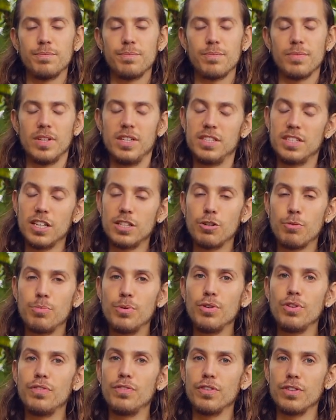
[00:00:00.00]
It's such a
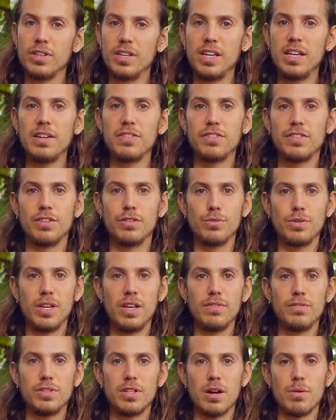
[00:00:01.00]
beautiful gift to
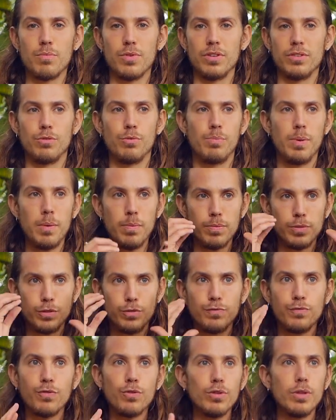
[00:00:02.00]
give someone, to be
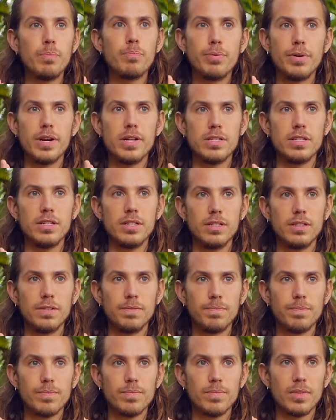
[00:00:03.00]
fully present
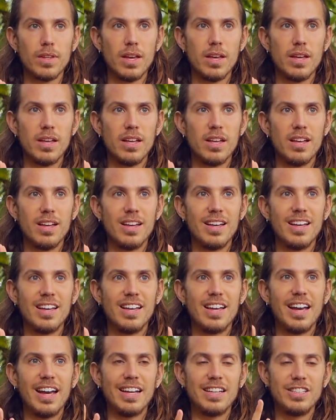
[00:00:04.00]

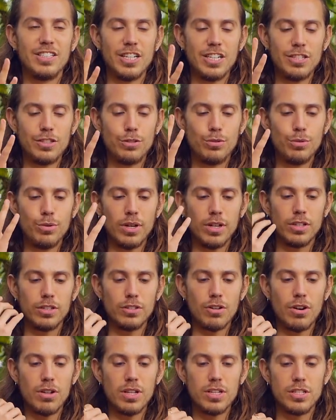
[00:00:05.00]
and just to
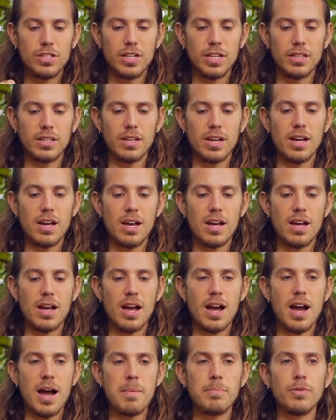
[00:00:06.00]
acknowledge that
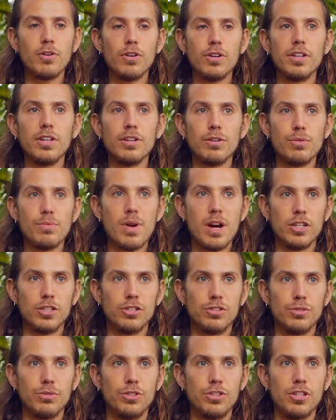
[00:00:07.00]
I'm not in a
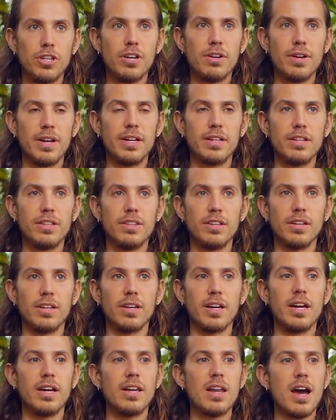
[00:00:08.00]
rush to share
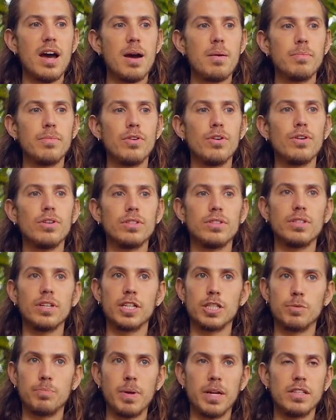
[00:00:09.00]
anything, and I'm not
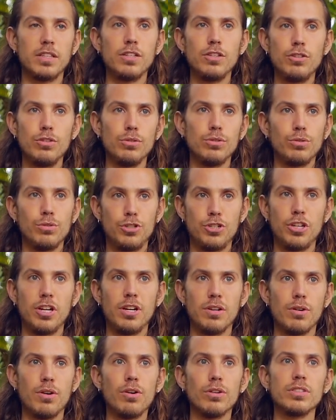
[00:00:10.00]
expecting you to
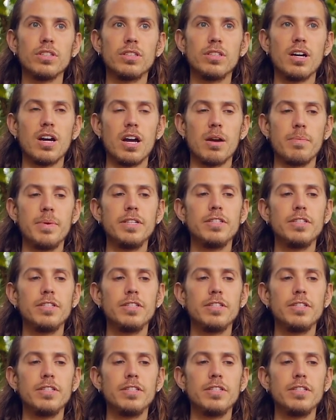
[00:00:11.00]
share all the time.